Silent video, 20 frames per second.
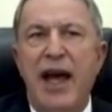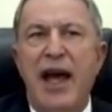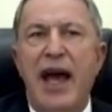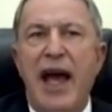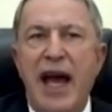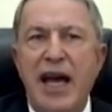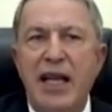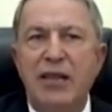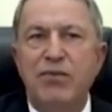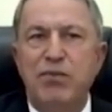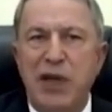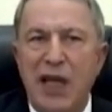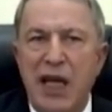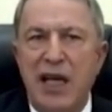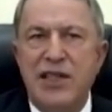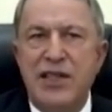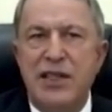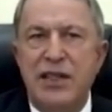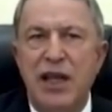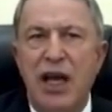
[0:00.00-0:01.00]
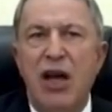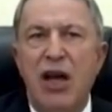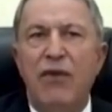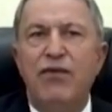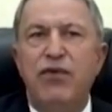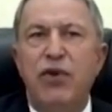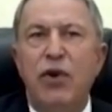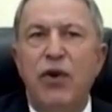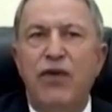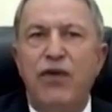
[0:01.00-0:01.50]
and plus
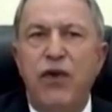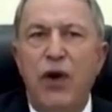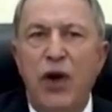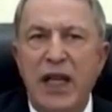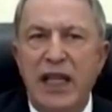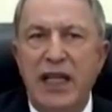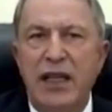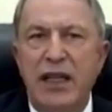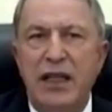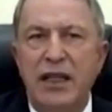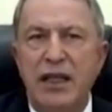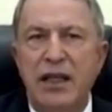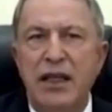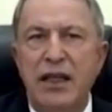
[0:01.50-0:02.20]
fulfilling